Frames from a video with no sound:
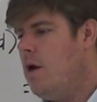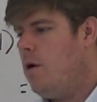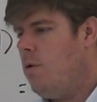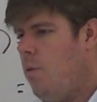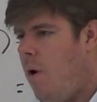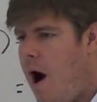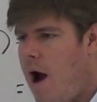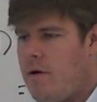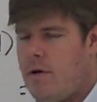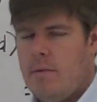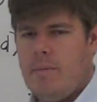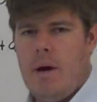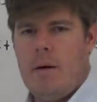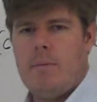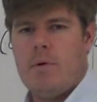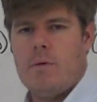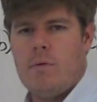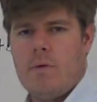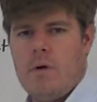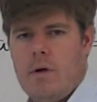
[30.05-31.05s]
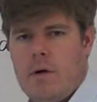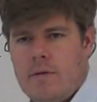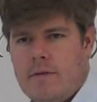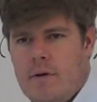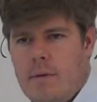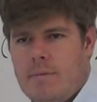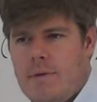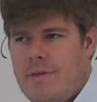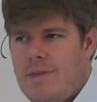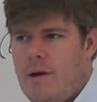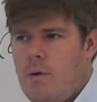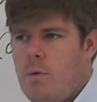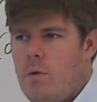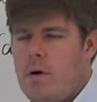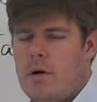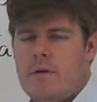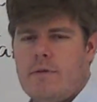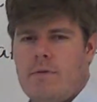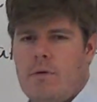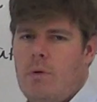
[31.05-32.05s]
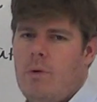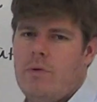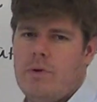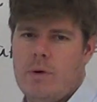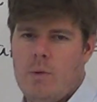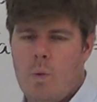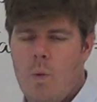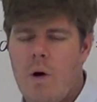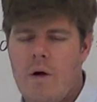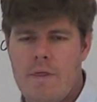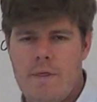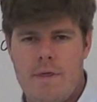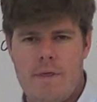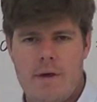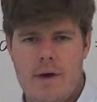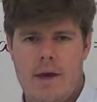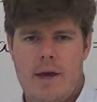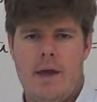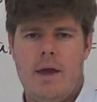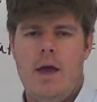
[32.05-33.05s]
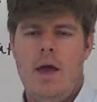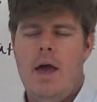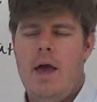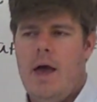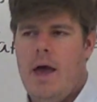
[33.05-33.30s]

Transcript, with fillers: why remember uh, something that works for only one thing